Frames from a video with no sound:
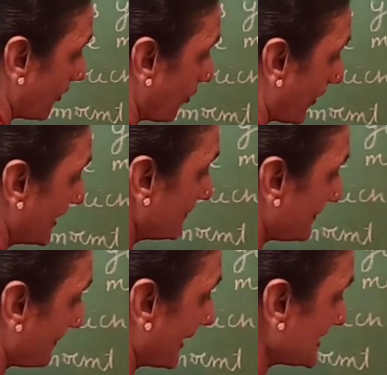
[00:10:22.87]
y
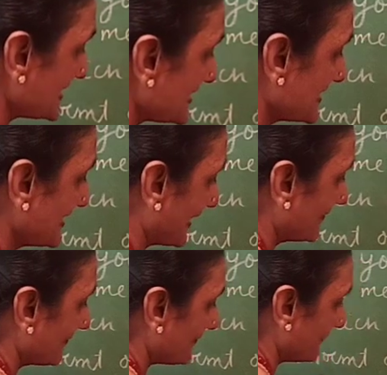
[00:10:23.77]
plus
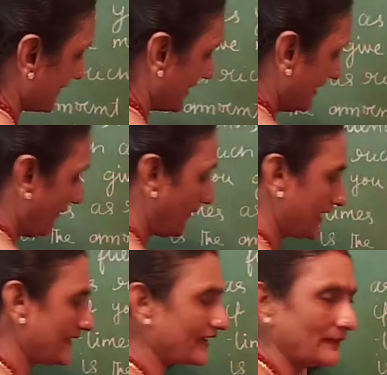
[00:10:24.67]
10. What
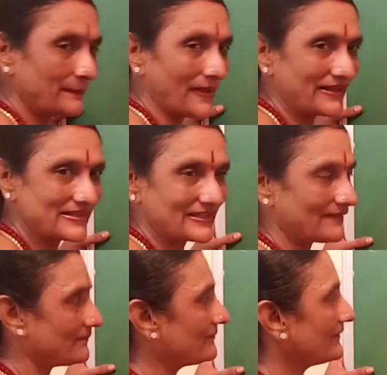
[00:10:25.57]
is the
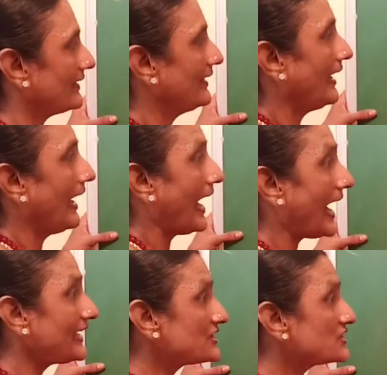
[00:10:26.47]
comparison?
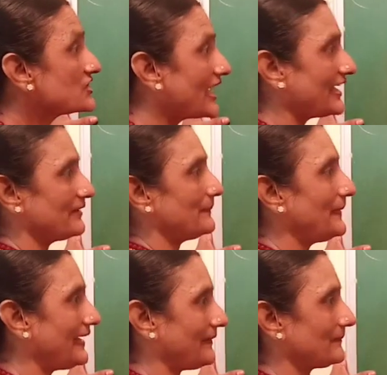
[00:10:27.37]
I shall
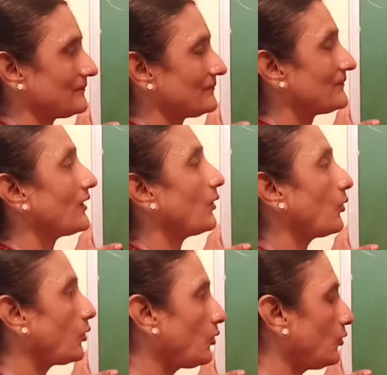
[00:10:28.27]
be
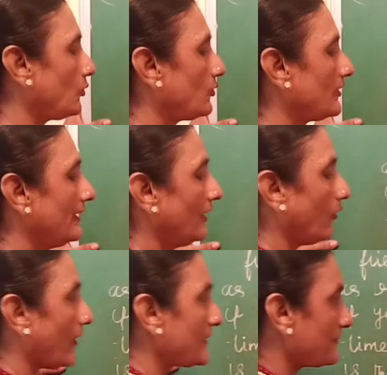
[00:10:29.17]
who?
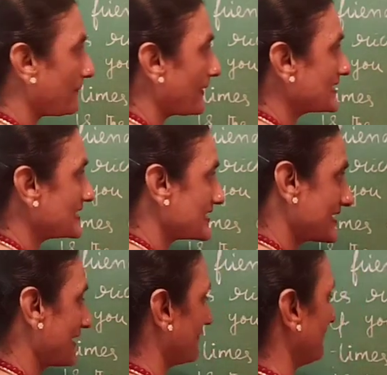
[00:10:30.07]
Y plus
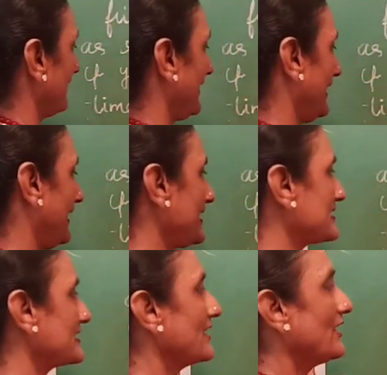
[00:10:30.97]
10 is